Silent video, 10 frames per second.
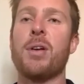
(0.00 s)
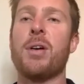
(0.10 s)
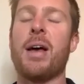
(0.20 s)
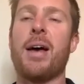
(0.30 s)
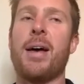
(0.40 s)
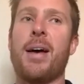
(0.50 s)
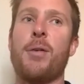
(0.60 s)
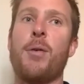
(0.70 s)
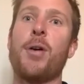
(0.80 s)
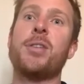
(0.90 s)

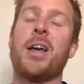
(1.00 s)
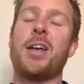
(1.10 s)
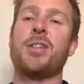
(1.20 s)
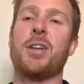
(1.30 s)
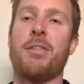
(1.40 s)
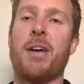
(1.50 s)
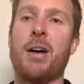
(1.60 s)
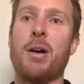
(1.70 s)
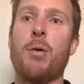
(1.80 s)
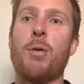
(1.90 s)
rotation, if I
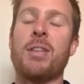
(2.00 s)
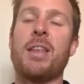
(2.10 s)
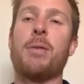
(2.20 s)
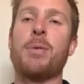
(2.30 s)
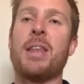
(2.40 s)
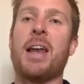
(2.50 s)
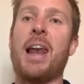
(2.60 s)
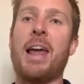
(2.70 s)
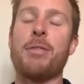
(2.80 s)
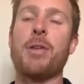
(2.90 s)
can call it that, with that
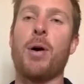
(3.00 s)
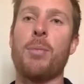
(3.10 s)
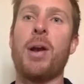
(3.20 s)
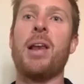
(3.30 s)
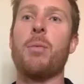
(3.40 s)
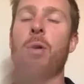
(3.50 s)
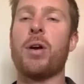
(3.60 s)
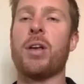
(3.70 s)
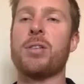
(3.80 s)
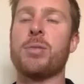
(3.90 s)
left arm really
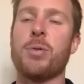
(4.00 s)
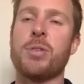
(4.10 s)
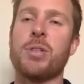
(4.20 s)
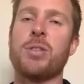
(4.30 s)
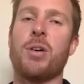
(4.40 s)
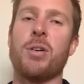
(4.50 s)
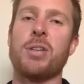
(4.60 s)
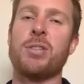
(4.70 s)
working towards the target.